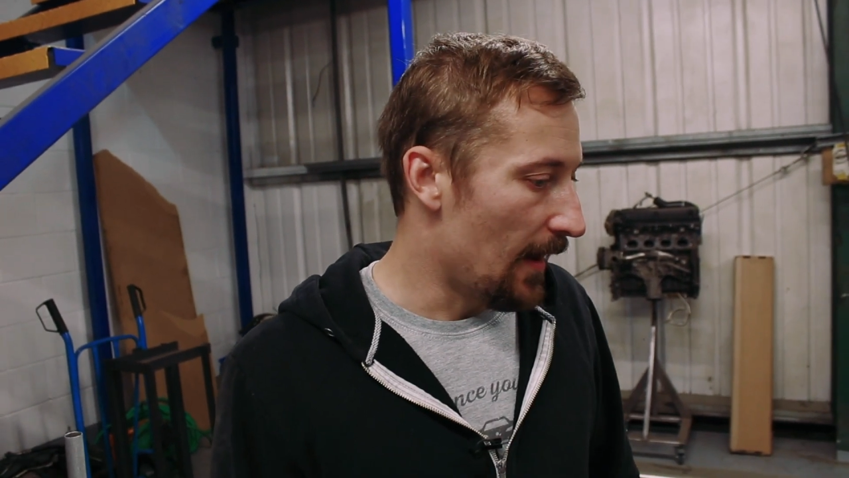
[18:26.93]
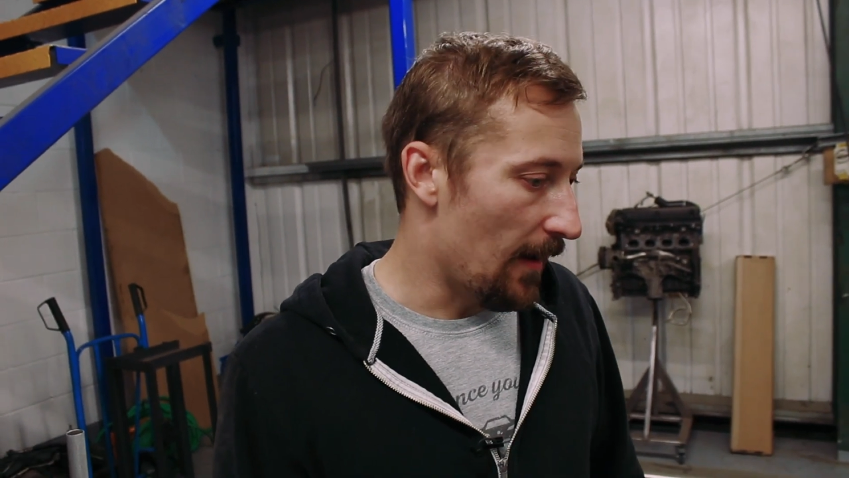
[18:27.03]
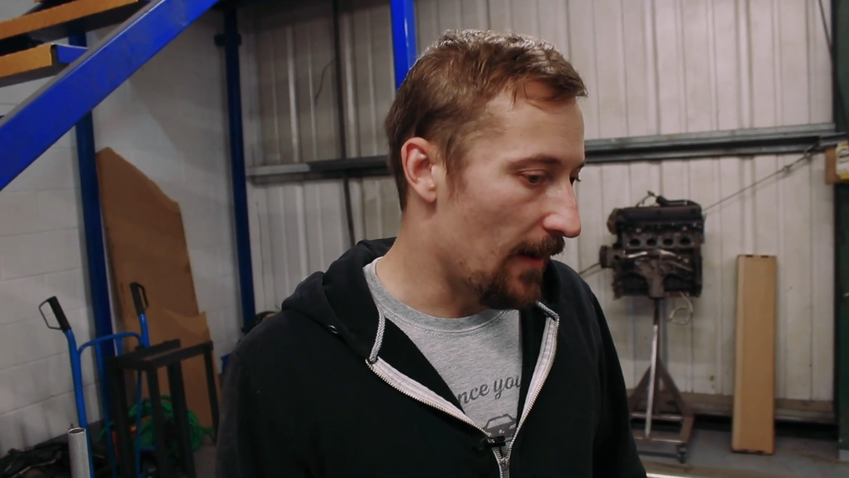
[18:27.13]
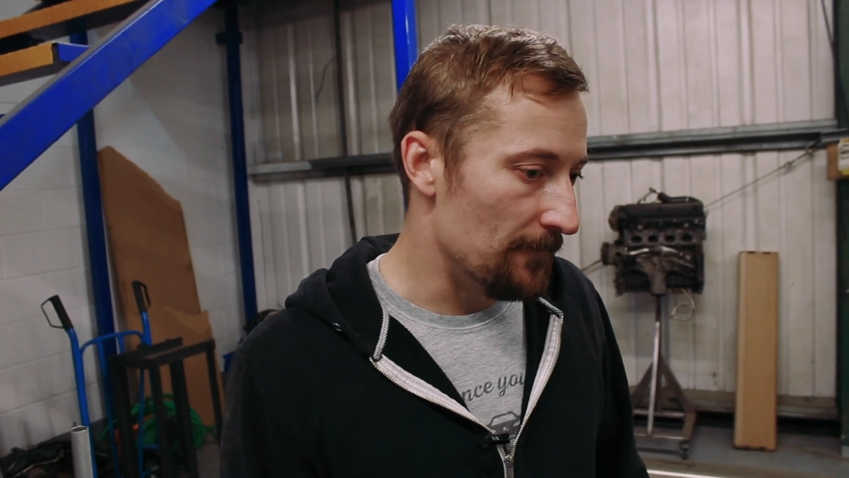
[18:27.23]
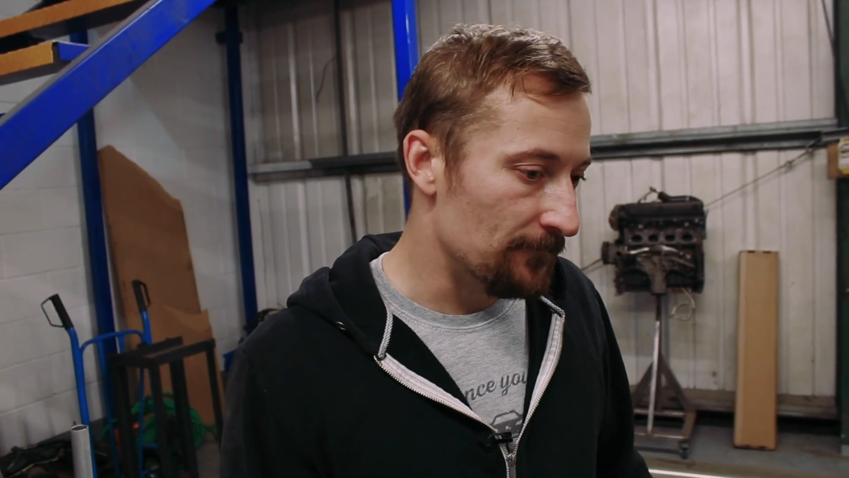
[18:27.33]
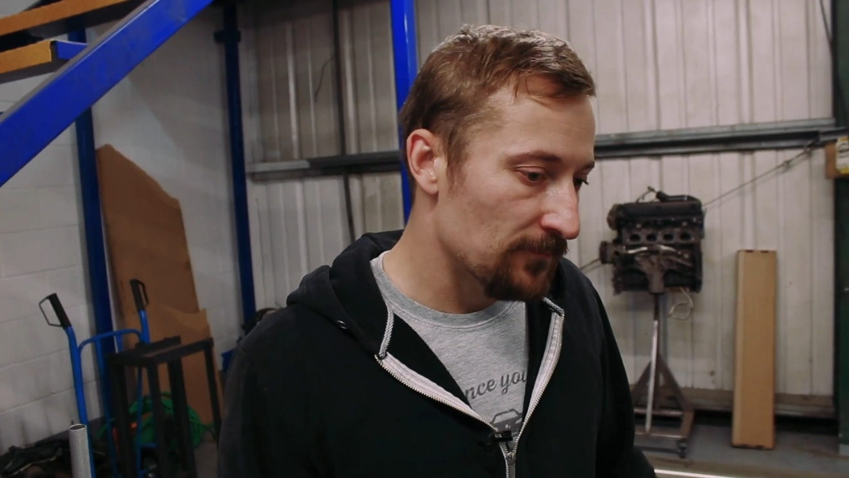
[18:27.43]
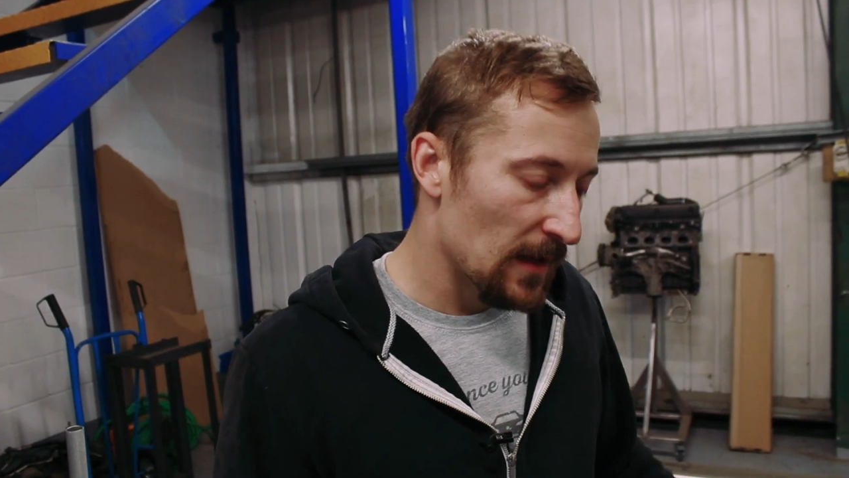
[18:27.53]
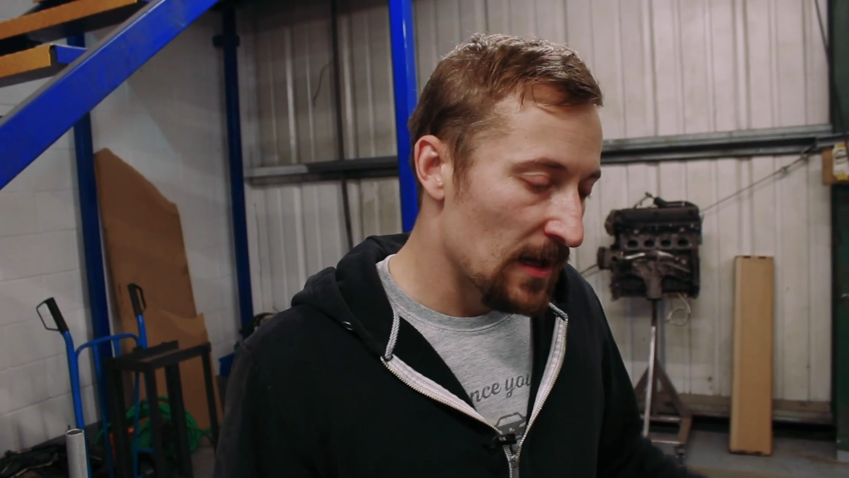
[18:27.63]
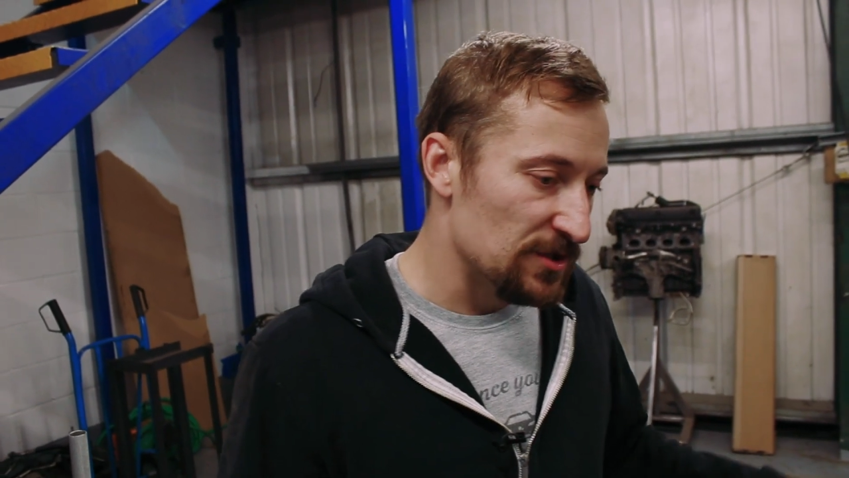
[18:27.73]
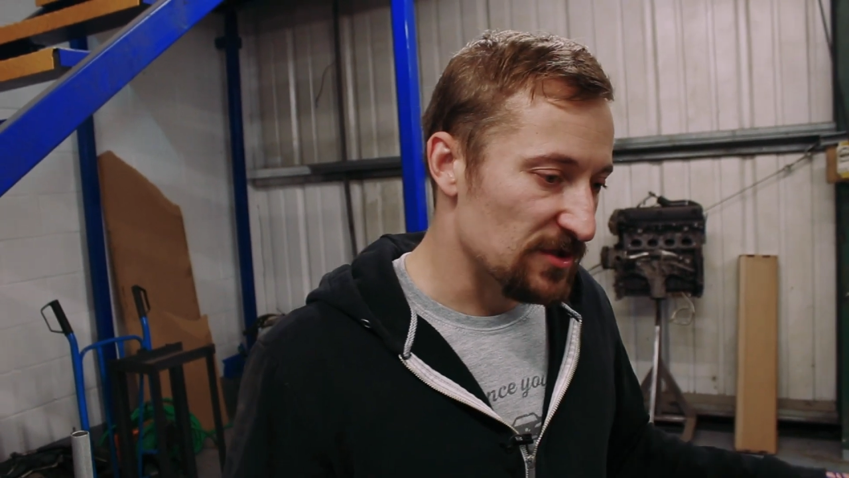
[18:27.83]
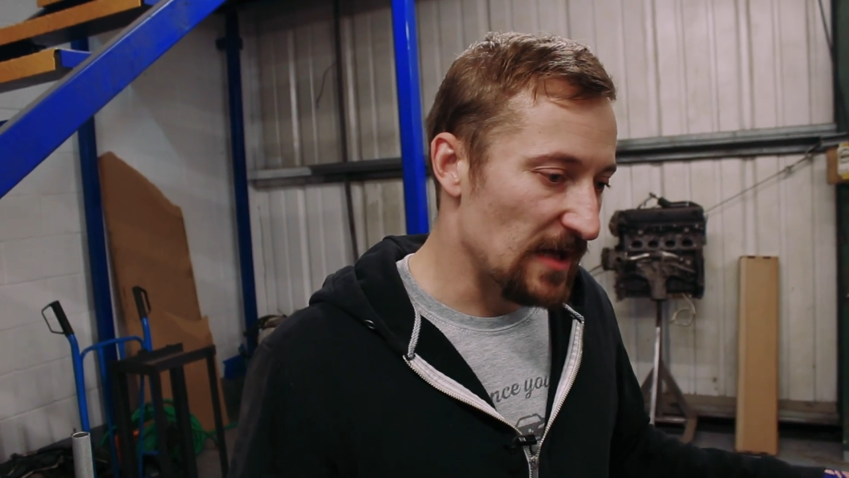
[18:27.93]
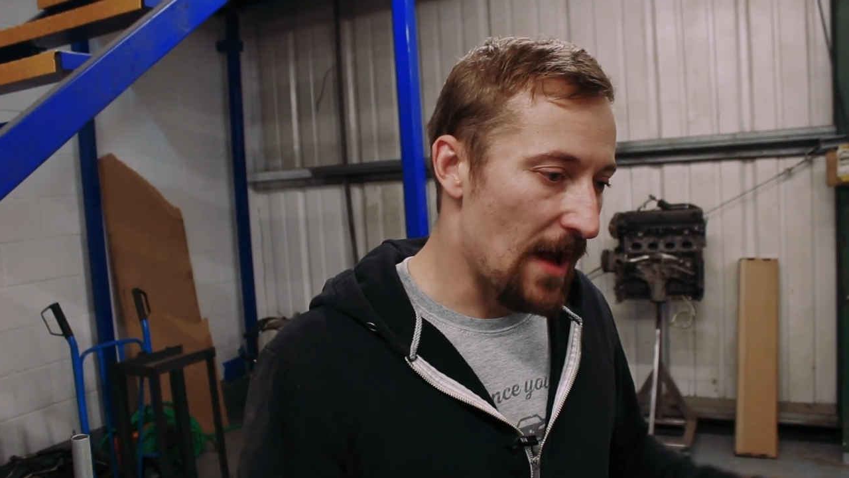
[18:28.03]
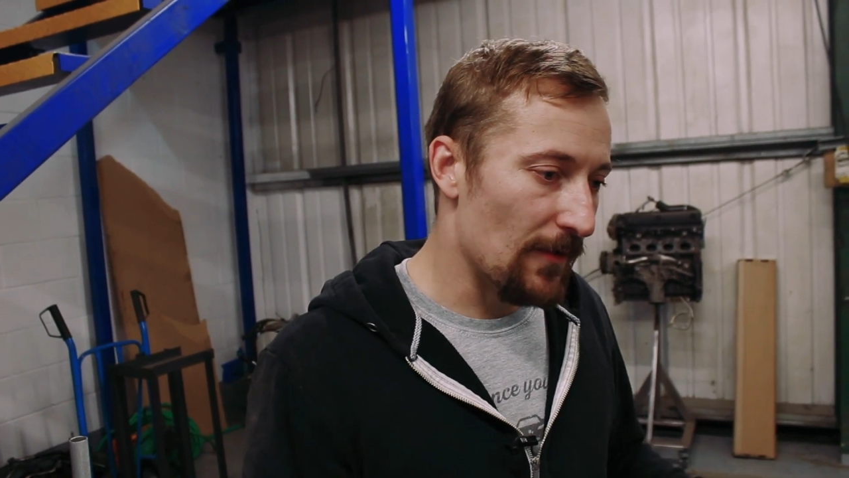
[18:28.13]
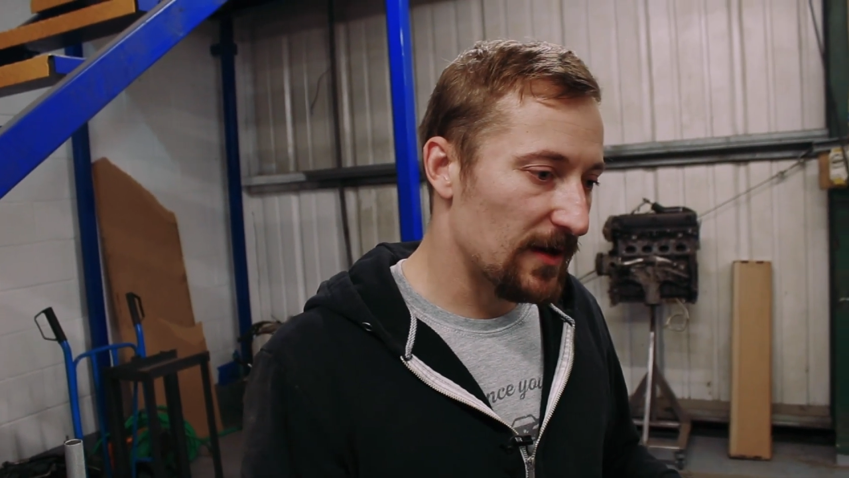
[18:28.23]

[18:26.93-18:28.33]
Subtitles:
So now